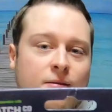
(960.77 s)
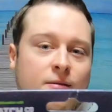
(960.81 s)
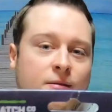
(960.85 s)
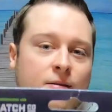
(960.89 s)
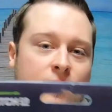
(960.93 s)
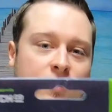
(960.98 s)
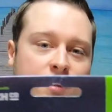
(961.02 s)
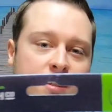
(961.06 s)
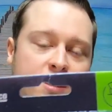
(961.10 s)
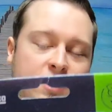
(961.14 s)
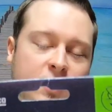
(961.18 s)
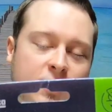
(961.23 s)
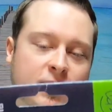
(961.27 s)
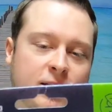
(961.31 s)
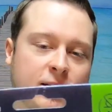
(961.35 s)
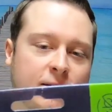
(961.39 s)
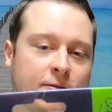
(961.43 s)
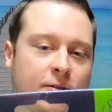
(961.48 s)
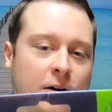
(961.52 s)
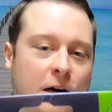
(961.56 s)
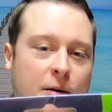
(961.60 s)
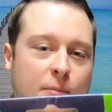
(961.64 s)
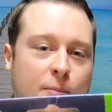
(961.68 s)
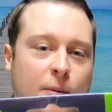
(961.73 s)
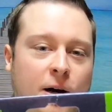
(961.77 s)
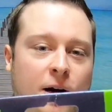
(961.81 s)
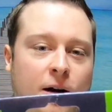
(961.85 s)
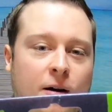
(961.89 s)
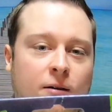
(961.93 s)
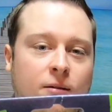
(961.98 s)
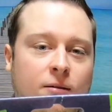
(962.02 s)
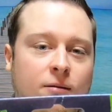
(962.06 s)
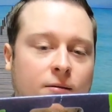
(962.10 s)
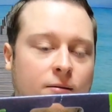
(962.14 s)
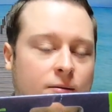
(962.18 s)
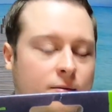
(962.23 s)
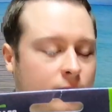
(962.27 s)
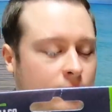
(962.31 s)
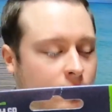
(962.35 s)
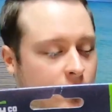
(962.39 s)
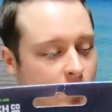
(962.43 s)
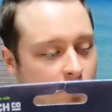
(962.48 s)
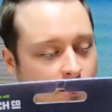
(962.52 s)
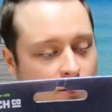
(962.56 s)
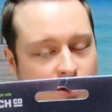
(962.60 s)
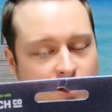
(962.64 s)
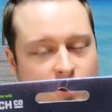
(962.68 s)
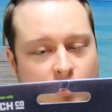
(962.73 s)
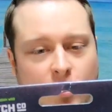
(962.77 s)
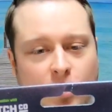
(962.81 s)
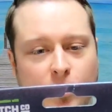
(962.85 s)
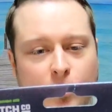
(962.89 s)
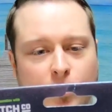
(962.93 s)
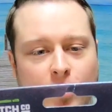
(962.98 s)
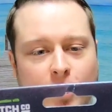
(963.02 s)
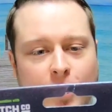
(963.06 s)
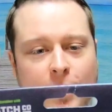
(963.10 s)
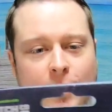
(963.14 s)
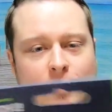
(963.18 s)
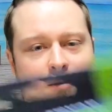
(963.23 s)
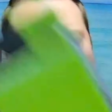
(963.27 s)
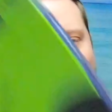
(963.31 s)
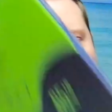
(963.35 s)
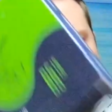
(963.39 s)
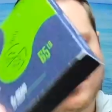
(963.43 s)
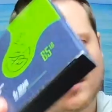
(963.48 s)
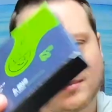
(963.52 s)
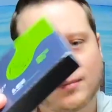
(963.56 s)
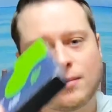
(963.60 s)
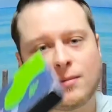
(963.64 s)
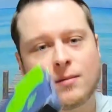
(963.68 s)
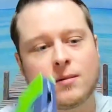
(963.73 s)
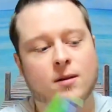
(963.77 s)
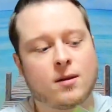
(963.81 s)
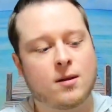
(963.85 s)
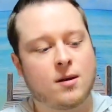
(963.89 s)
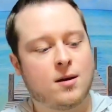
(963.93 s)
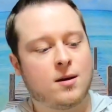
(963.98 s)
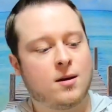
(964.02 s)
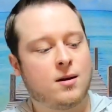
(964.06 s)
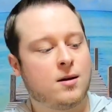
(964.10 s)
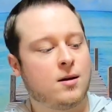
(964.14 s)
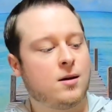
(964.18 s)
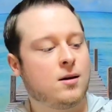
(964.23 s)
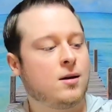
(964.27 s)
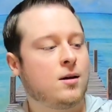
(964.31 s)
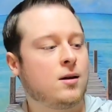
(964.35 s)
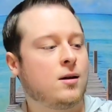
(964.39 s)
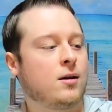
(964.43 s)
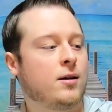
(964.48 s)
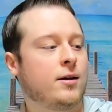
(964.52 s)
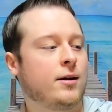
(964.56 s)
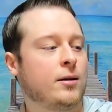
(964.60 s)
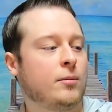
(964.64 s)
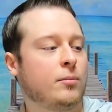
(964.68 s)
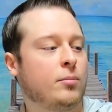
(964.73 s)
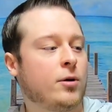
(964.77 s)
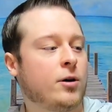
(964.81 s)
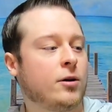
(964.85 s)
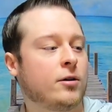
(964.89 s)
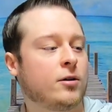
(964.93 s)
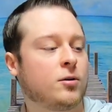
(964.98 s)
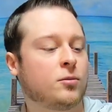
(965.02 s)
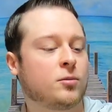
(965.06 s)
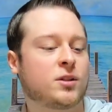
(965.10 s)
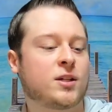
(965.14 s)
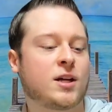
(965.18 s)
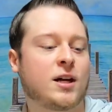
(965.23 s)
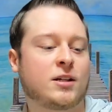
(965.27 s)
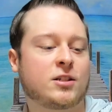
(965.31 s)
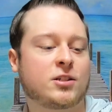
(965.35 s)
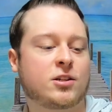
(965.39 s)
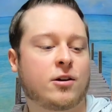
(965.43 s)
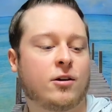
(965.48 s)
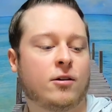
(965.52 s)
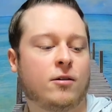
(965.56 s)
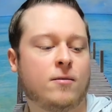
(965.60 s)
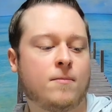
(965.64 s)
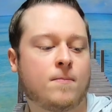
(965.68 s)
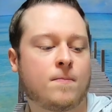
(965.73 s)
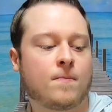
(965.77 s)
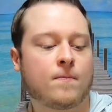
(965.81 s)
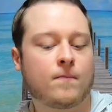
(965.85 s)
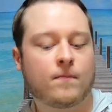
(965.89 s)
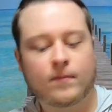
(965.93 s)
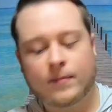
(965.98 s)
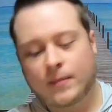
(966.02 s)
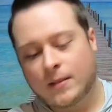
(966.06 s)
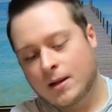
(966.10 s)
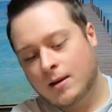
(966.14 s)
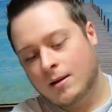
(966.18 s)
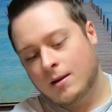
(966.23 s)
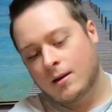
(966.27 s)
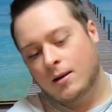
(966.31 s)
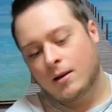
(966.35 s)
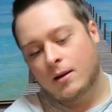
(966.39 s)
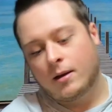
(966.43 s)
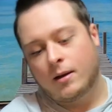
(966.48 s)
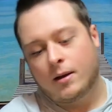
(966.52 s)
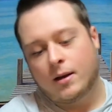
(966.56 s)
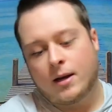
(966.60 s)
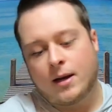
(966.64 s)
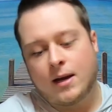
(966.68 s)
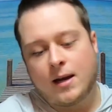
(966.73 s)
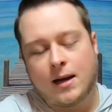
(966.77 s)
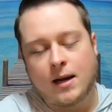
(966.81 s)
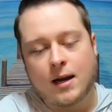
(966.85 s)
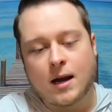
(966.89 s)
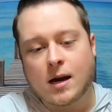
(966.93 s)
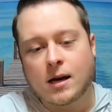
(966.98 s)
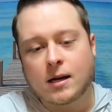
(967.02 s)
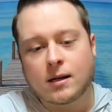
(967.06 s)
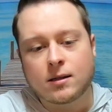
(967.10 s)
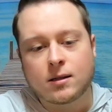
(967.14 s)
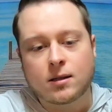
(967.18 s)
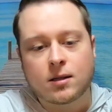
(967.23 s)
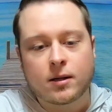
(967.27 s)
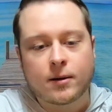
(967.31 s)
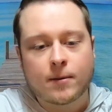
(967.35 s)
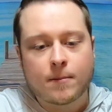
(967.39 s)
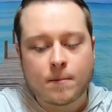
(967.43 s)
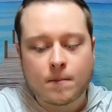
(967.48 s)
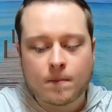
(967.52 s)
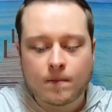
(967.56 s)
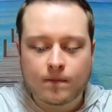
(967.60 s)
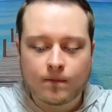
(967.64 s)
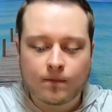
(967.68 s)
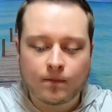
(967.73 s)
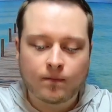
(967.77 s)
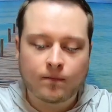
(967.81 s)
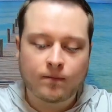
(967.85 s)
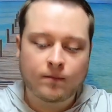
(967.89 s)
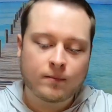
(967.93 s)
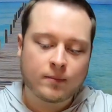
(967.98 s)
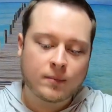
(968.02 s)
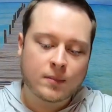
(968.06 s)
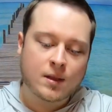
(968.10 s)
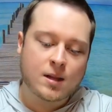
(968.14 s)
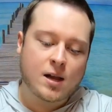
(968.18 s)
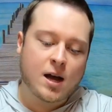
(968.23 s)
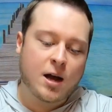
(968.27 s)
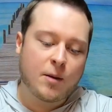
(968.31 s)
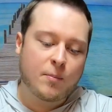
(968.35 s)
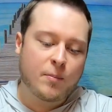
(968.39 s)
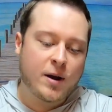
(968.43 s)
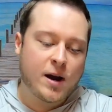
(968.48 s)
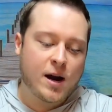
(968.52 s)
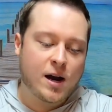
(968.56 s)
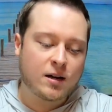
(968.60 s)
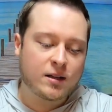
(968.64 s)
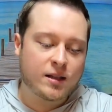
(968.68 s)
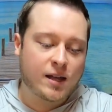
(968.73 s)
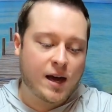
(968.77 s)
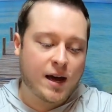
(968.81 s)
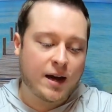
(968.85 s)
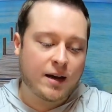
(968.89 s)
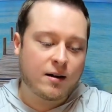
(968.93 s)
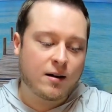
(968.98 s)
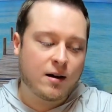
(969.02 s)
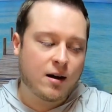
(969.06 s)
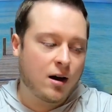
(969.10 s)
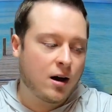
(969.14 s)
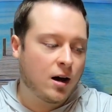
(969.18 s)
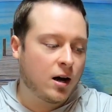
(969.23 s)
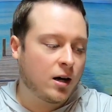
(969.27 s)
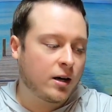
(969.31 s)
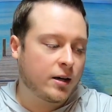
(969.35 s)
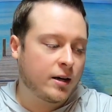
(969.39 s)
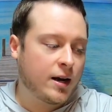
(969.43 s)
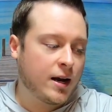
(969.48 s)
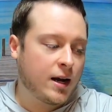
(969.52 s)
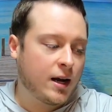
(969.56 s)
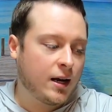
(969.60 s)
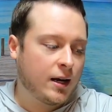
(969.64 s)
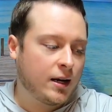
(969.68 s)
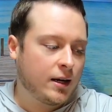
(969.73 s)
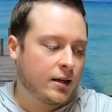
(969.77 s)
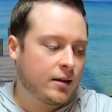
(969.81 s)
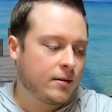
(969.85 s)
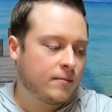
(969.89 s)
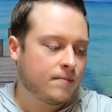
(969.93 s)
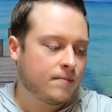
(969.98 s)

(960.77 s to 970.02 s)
65-pound Guggen Squad braid in partner with Ketchco, and I pair that on a